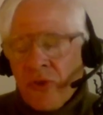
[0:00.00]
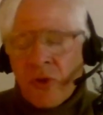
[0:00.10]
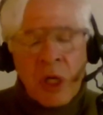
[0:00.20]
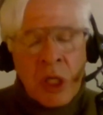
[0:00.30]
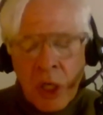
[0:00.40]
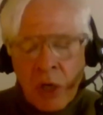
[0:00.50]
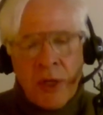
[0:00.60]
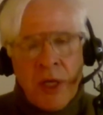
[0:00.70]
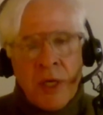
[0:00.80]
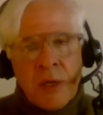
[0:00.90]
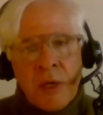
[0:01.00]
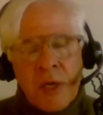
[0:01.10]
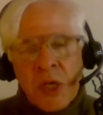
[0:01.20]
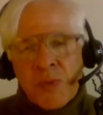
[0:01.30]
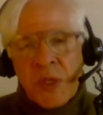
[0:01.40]

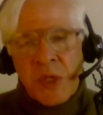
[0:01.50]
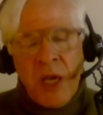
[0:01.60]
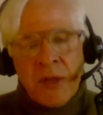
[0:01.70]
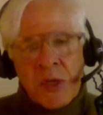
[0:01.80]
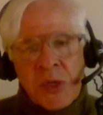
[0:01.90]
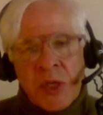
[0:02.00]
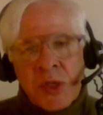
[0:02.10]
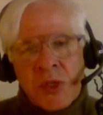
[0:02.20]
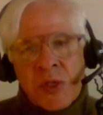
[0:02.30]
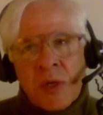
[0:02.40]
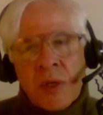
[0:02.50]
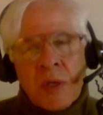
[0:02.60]
He's been saying this since